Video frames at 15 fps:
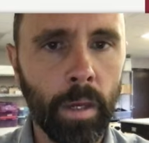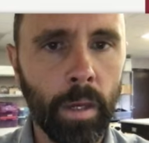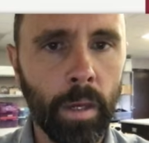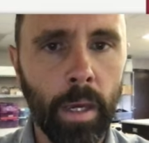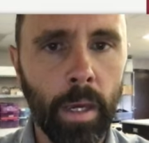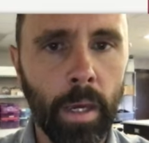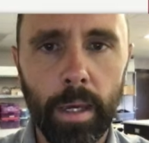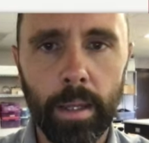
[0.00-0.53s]

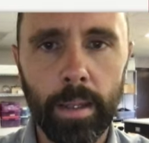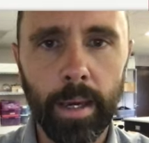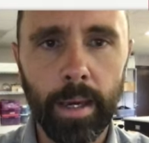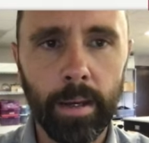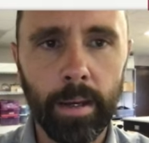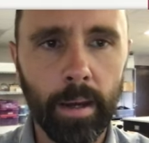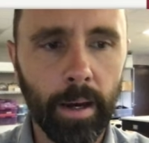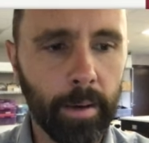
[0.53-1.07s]
And
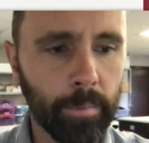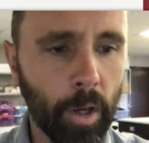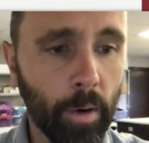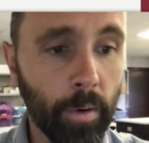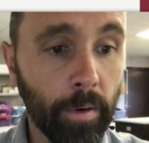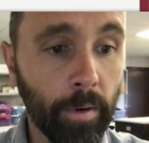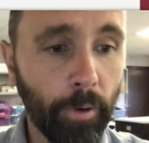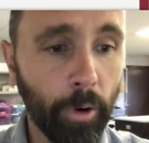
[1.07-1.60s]
then
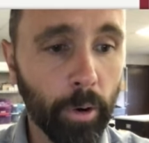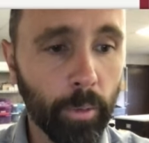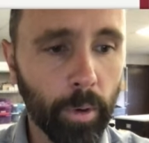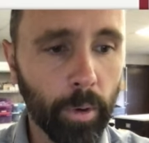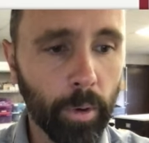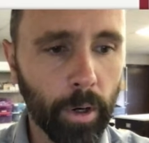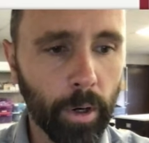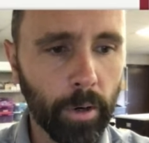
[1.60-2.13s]
going
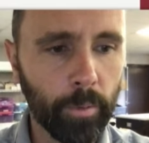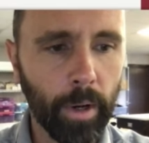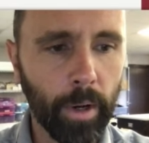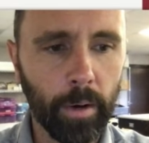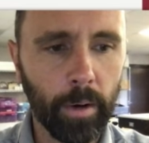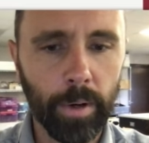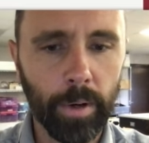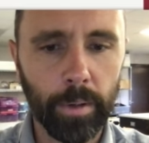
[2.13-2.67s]
forward, we are
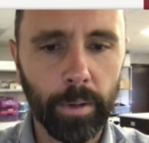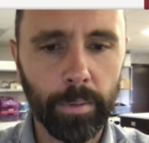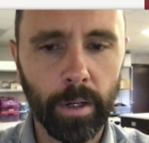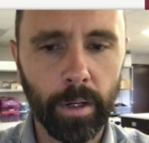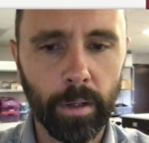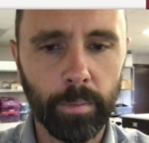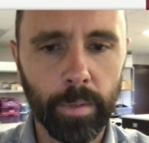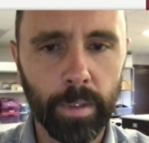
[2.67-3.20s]
probably going
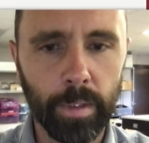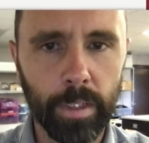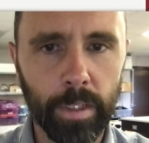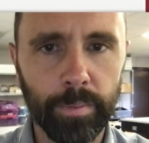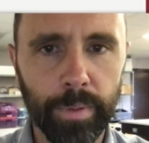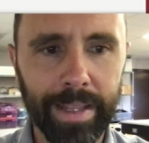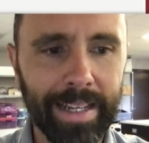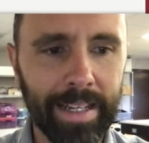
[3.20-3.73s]
to
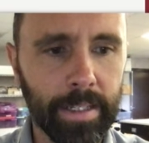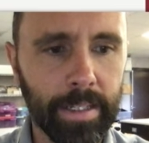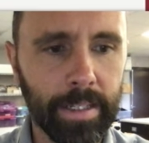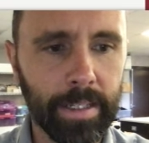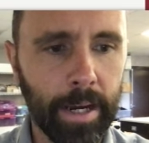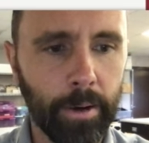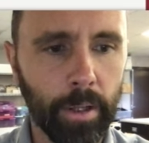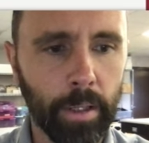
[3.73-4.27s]
split things
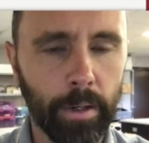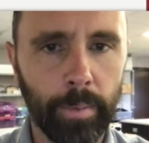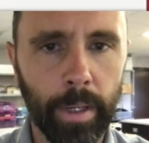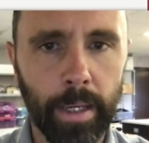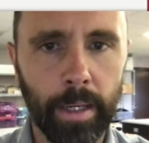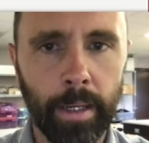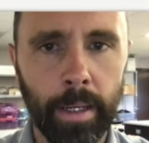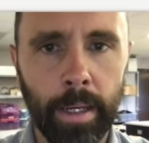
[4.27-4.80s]
out a little
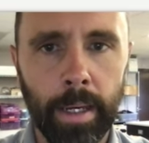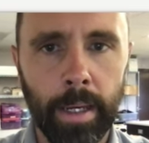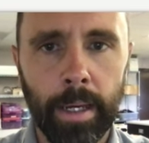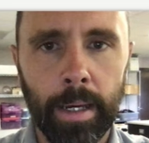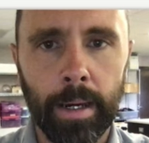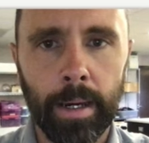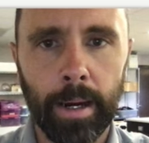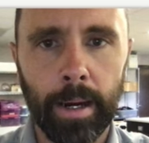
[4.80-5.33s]
bit.
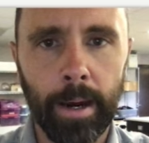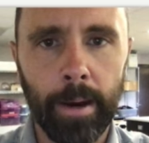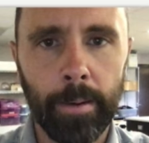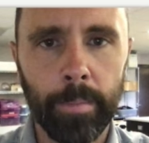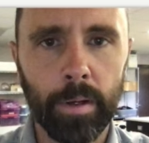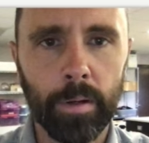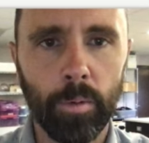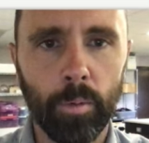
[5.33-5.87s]

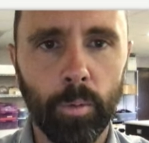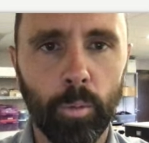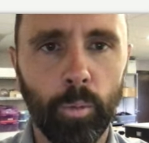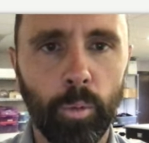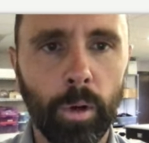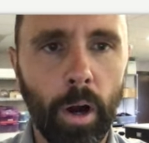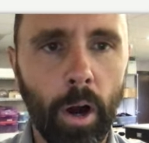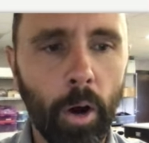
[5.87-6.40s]

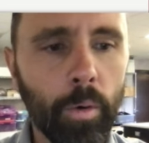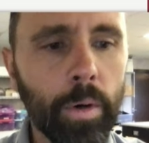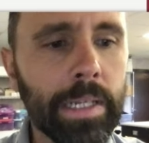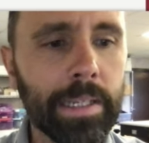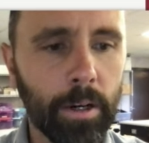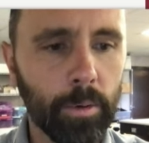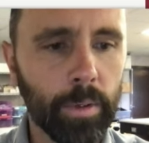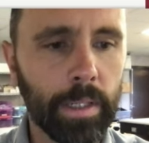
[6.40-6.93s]
We'll always
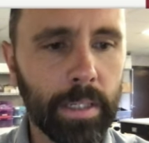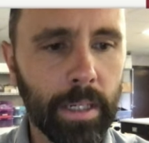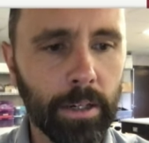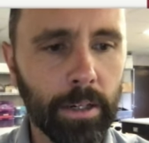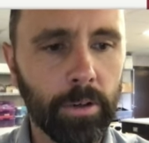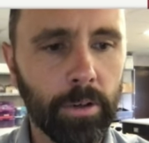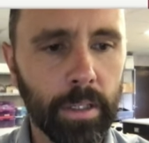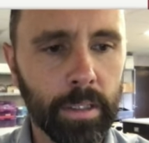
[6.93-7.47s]
start with a
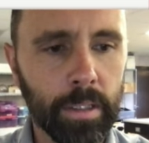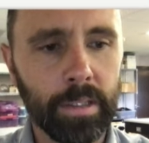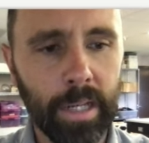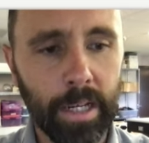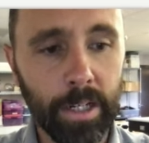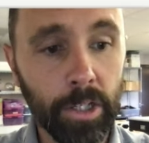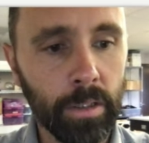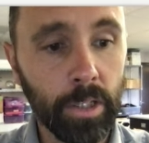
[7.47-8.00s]
synchronous
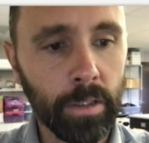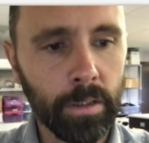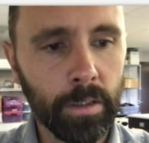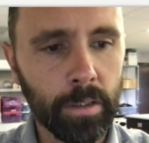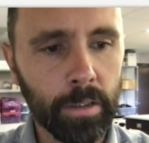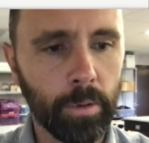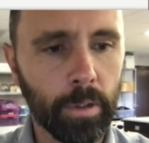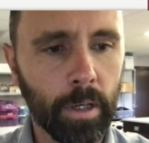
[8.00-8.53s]
session.
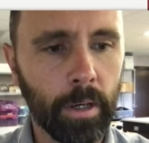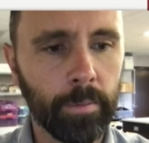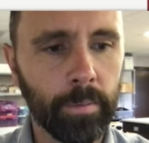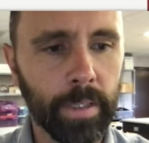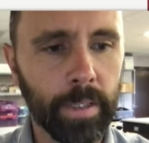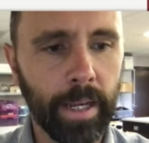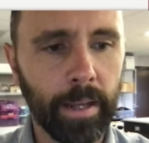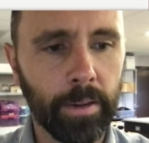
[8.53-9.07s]
So we'll come
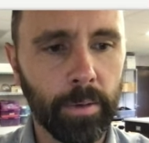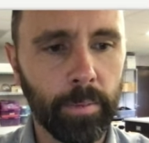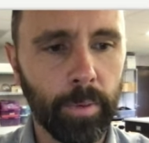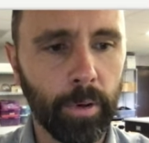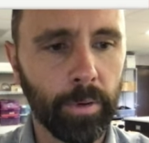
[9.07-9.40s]
together both